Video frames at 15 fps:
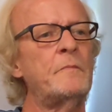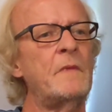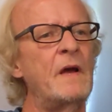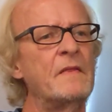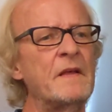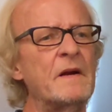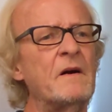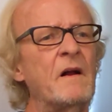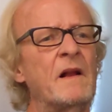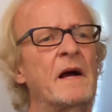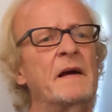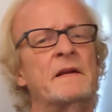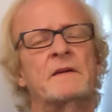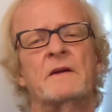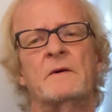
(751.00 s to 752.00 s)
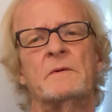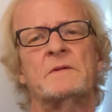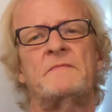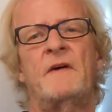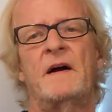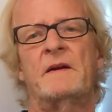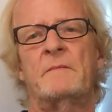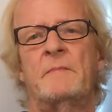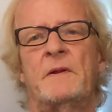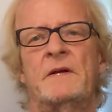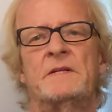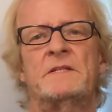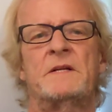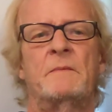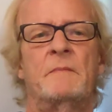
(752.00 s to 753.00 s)
Then all I had to do was find a
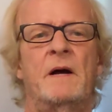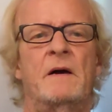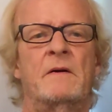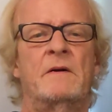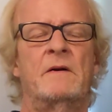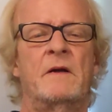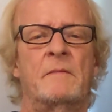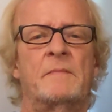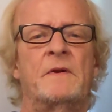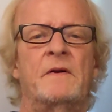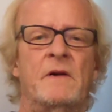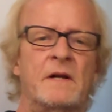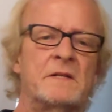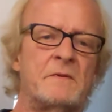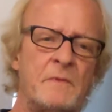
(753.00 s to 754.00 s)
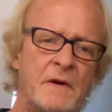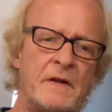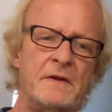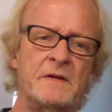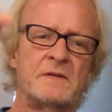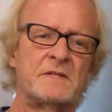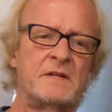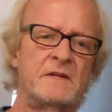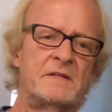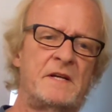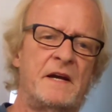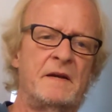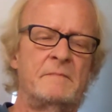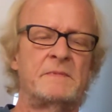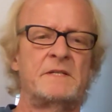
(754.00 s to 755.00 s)
place to mount it up there. That's when I used the
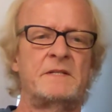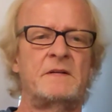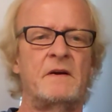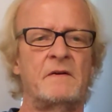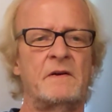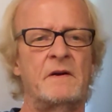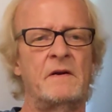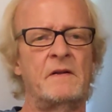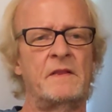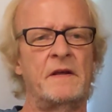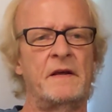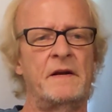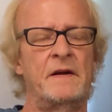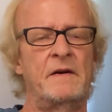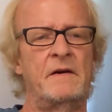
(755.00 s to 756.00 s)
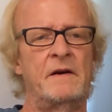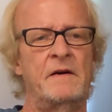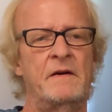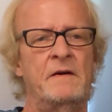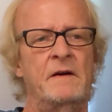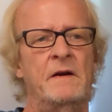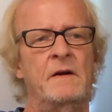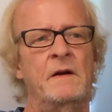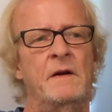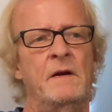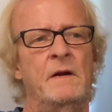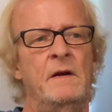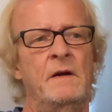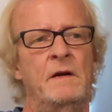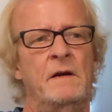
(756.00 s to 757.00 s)
tape, stuck it on that area.
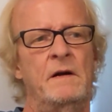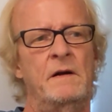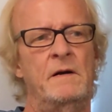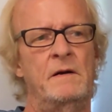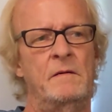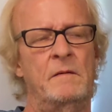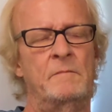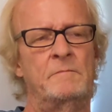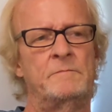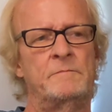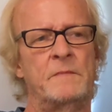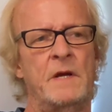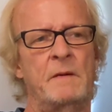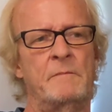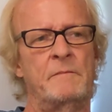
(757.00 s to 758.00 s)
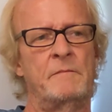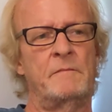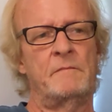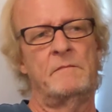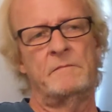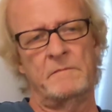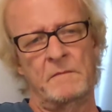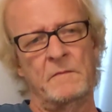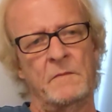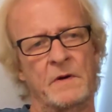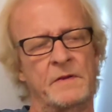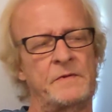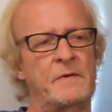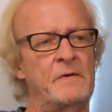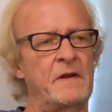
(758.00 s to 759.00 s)
And
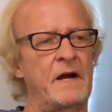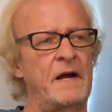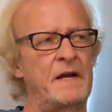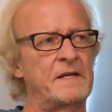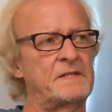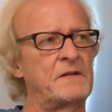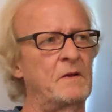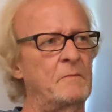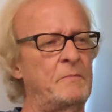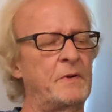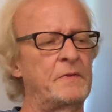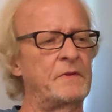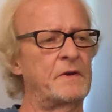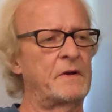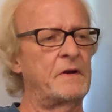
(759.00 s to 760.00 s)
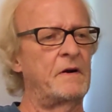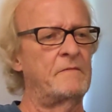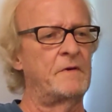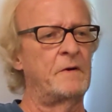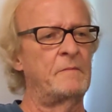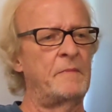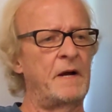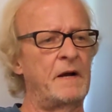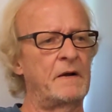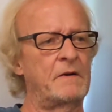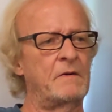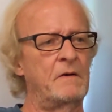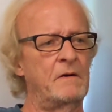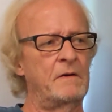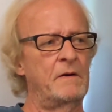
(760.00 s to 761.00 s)
went through the hassle of putting the cover back
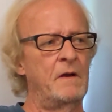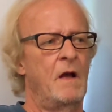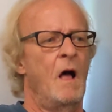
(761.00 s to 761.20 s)
on.